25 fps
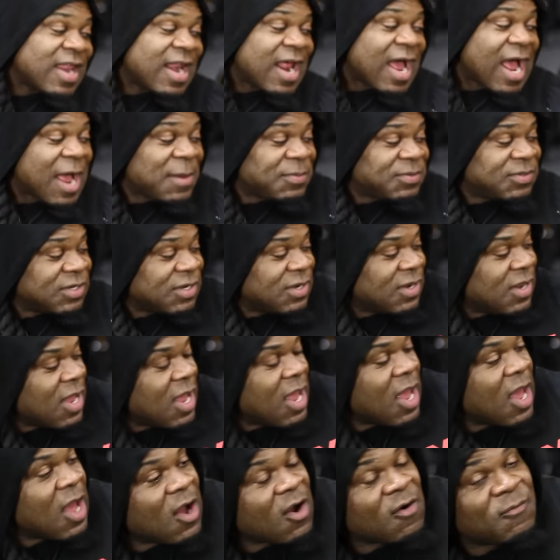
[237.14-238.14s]
an option
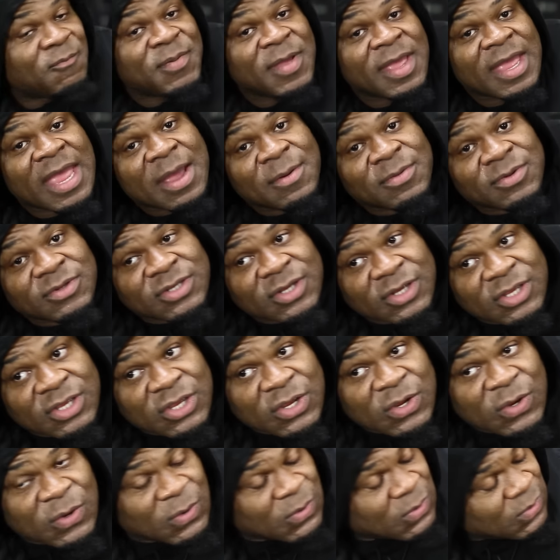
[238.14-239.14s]
of being able to
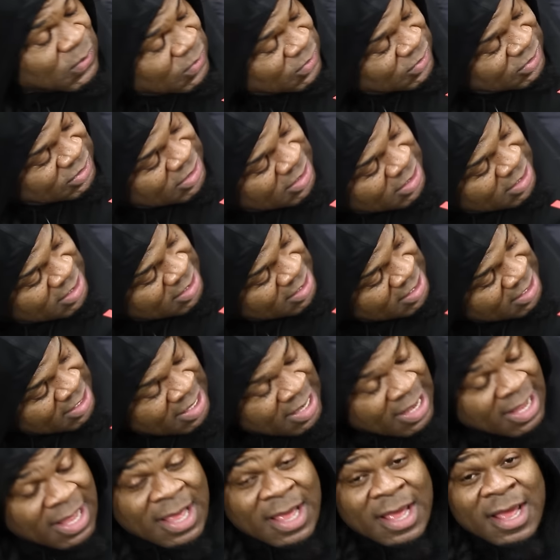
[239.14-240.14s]
use
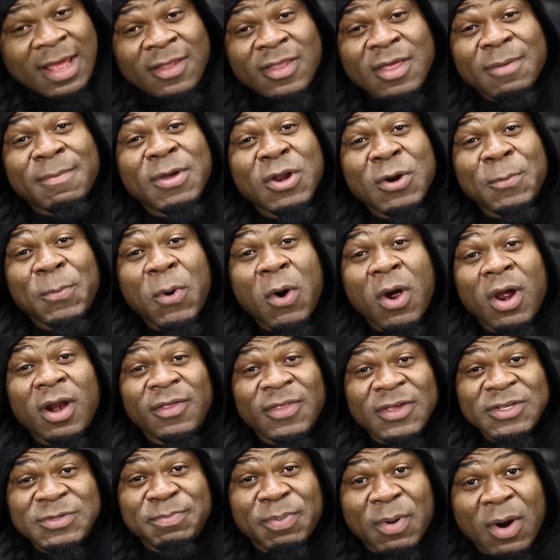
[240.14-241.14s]
the middle part
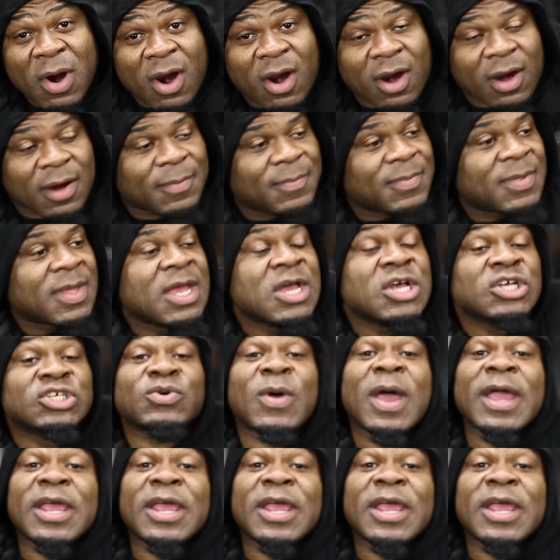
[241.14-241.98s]
of this bar so